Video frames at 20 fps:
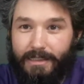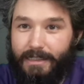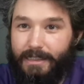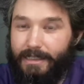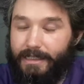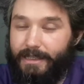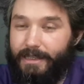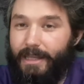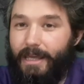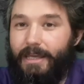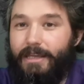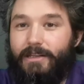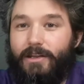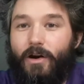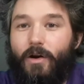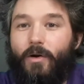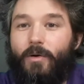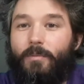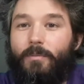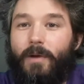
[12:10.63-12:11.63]
they
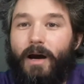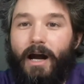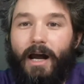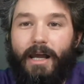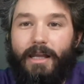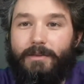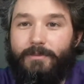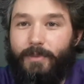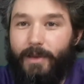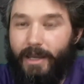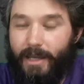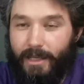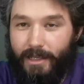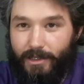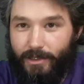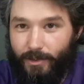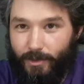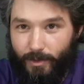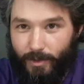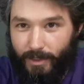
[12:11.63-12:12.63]
don't mind
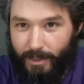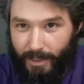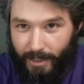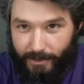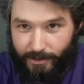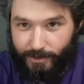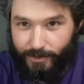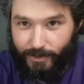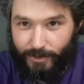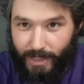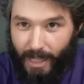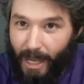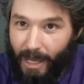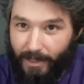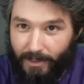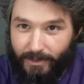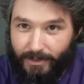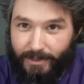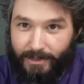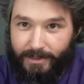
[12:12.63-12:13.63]
paying you an extra
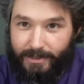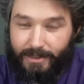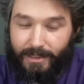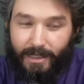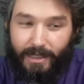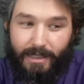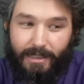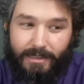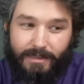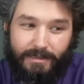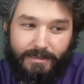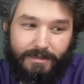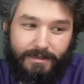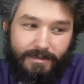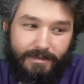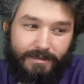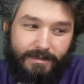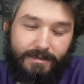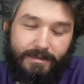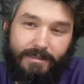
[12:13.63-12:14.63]
$1.
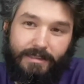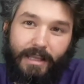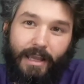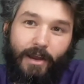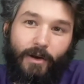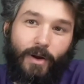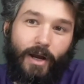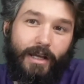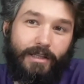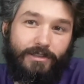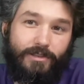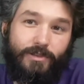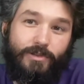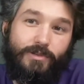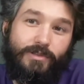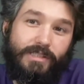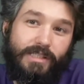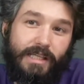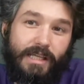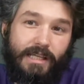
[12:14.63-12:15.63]
Now, I do
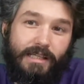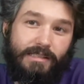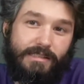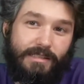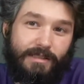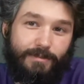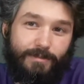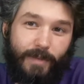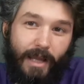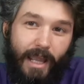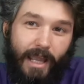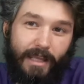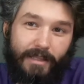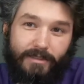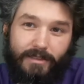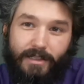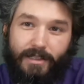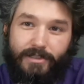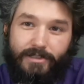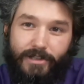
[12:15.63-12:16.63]
see some
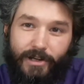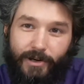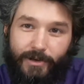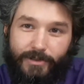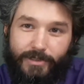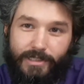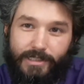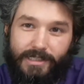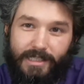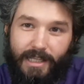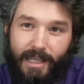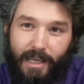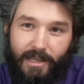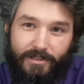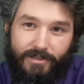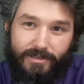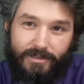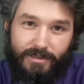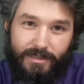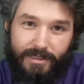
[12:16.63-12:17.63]
handling charges
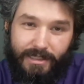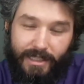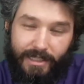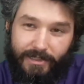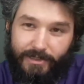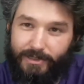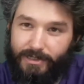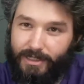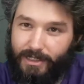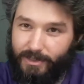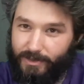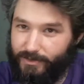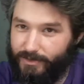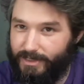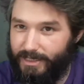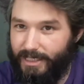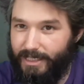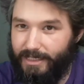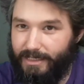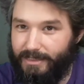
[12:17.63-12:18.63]
occasionally that are a little
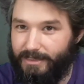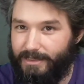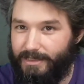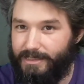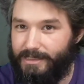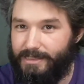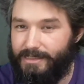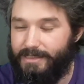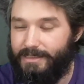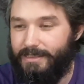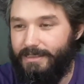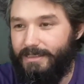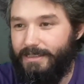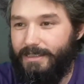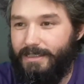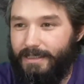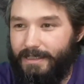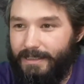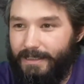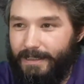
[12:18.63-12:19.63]
ridiculous.
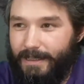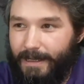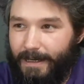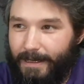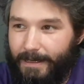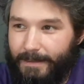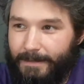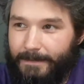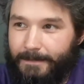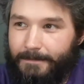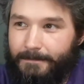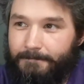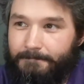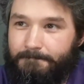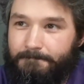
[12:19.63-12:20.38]
Try